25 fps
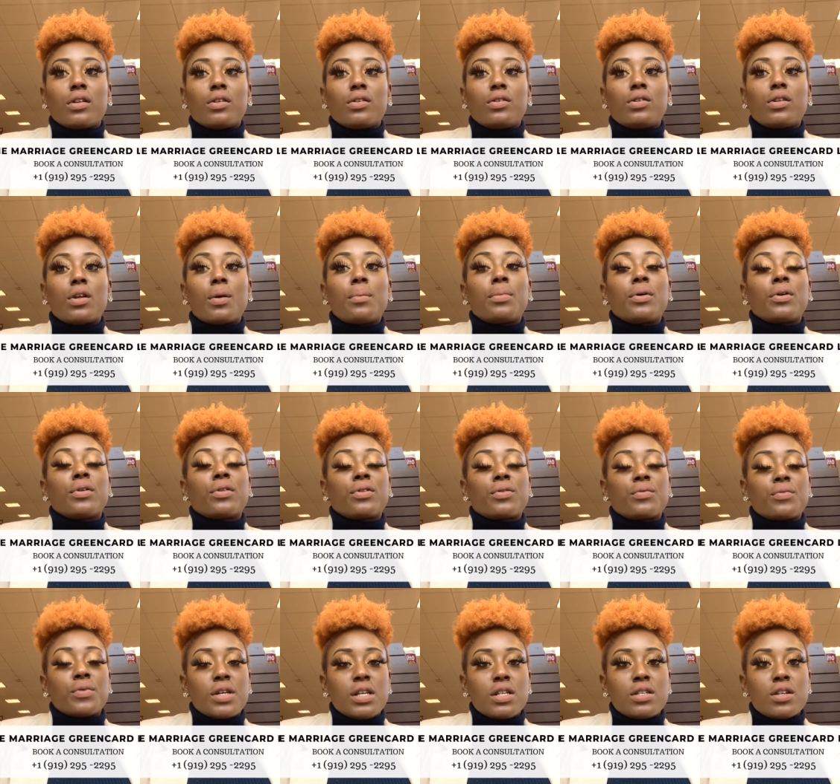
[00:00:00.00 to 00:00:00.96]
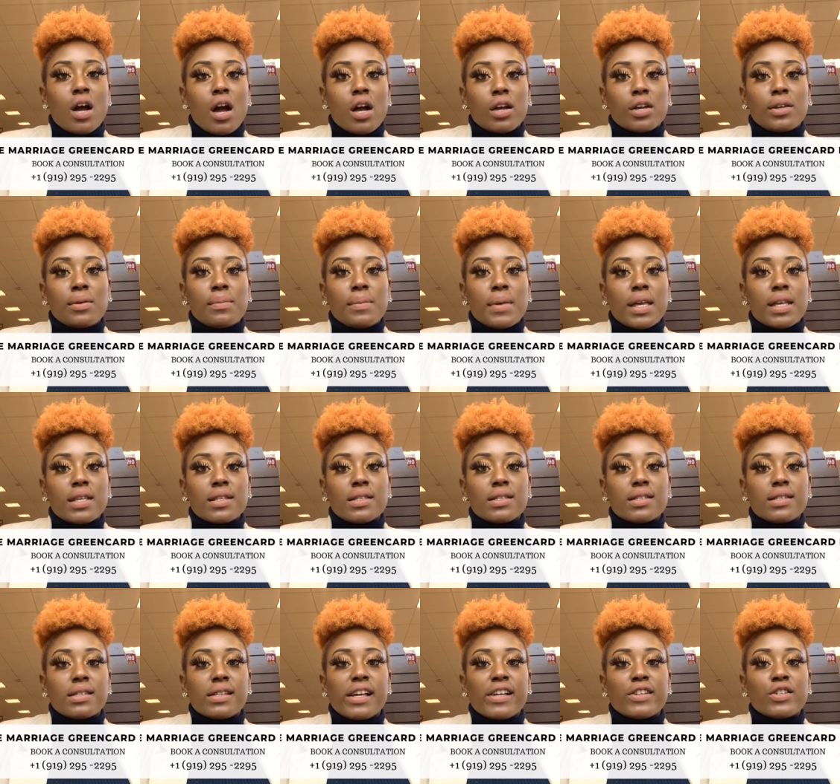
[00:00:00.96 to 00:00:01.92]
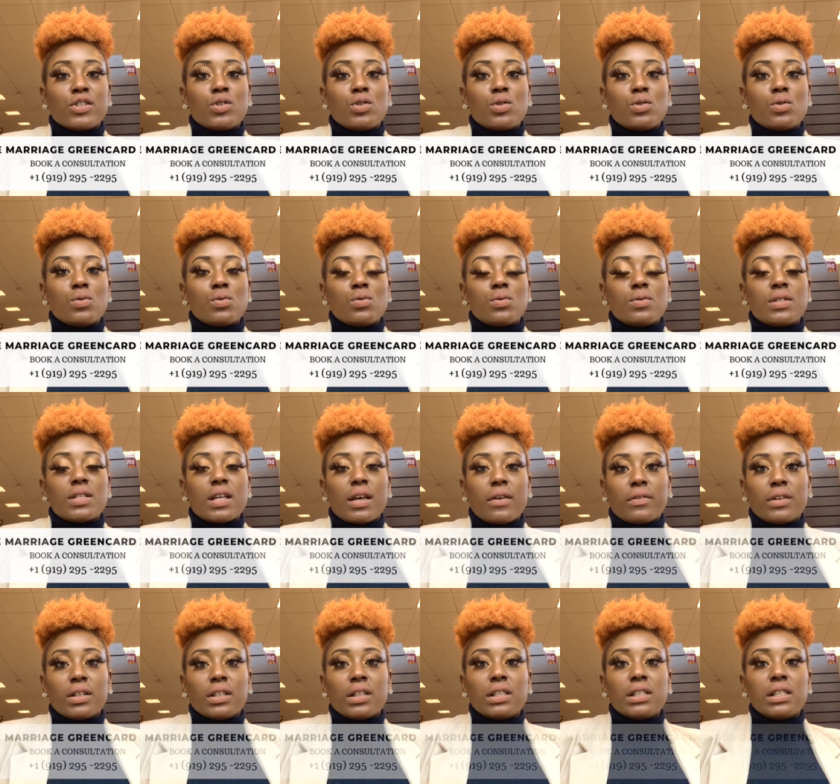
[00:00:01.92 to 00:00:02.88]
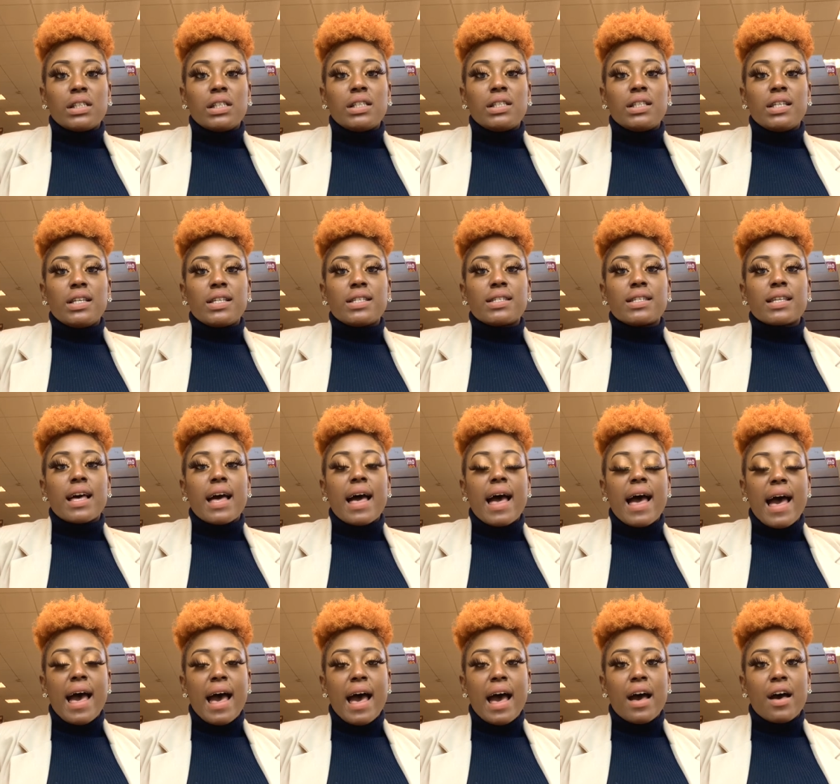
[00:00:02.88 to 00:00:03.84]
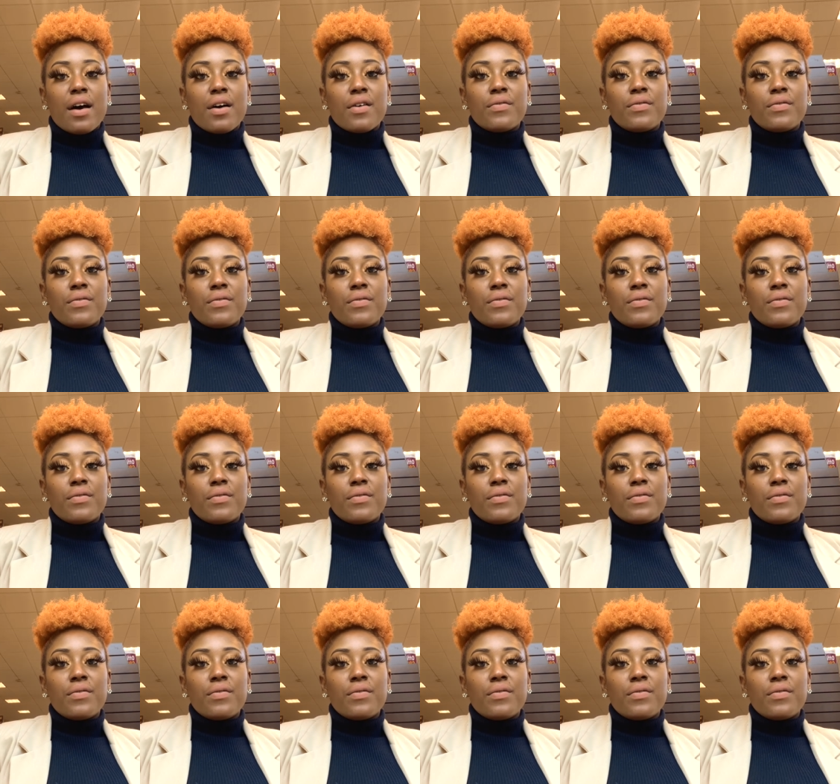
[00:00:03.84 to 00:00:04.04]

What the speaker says: Number 3 document that you definitely need to have